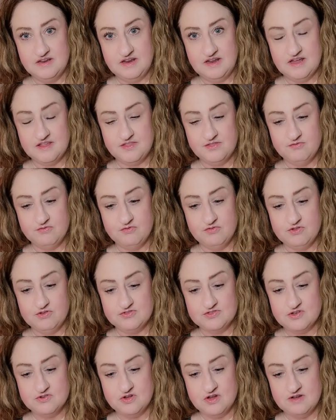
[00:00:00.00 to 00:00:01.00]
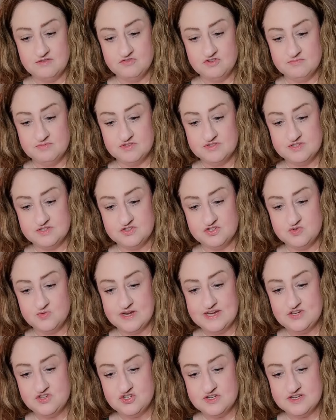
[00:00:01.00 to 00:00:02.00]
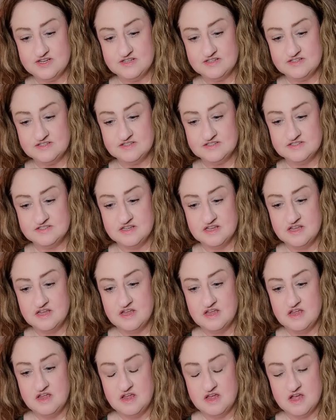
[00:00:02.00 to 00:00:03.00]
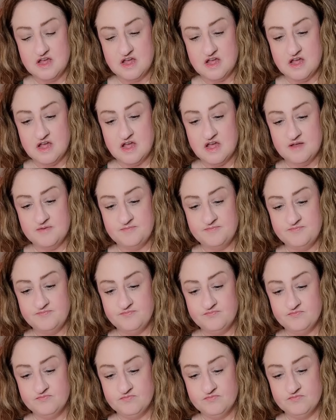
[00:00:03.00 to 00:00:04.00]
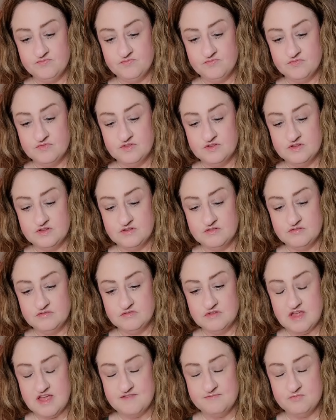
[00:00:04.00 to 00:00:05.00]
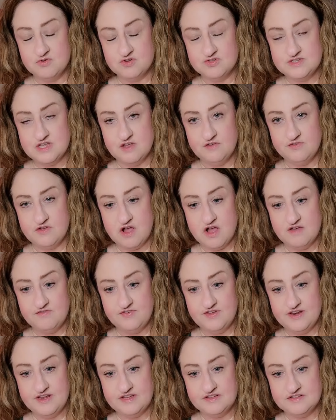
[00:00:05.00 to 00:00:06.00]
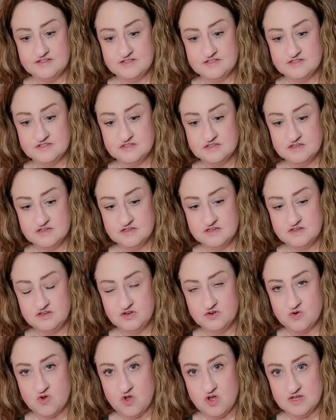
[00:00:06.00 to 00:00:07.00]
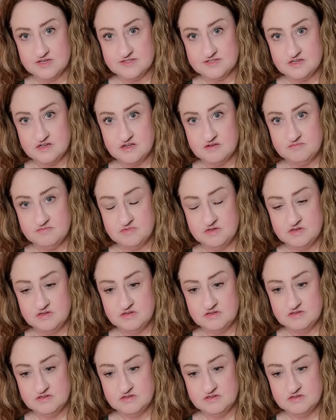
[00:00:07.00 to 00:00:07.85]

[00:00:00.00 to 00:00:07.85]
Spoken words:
Get through those uncomfortable situations. Have more self-confidence. You're awesome.